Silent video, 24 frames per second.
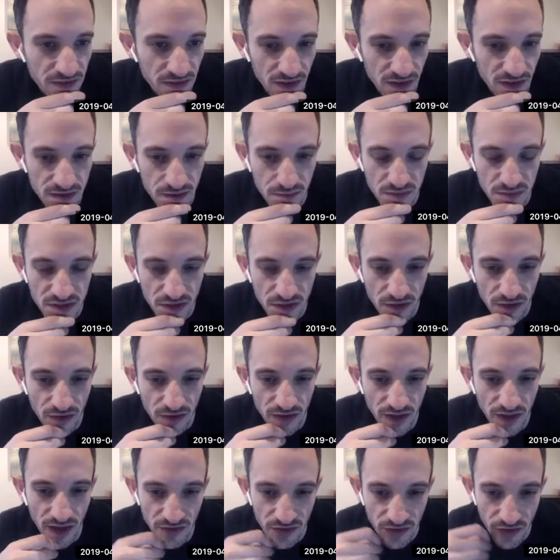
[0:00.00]
awesome. So
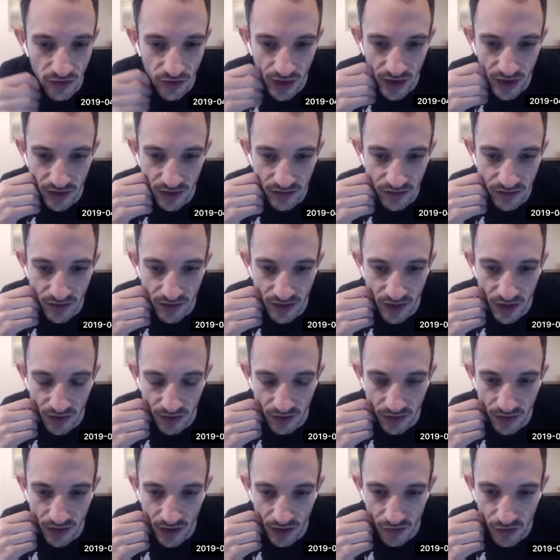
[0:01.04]
yeah, so I guess the
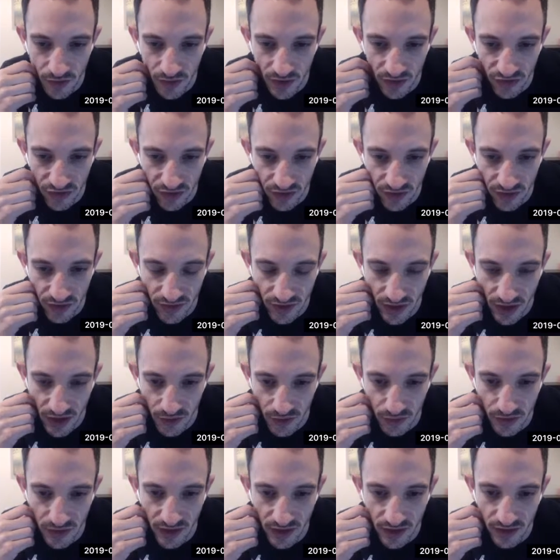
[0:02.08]
next question is kind
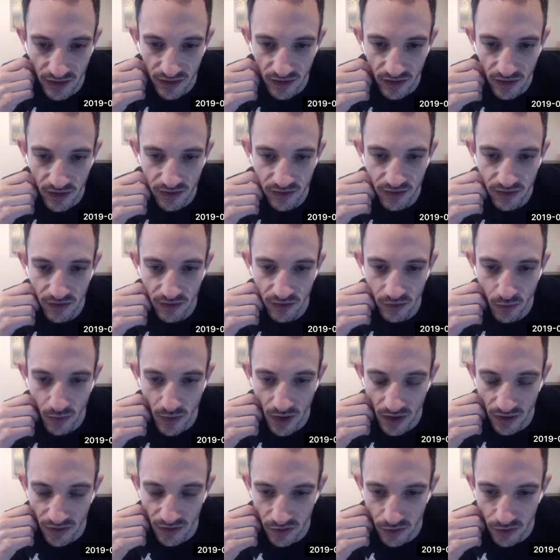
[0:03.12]
of related to this as well.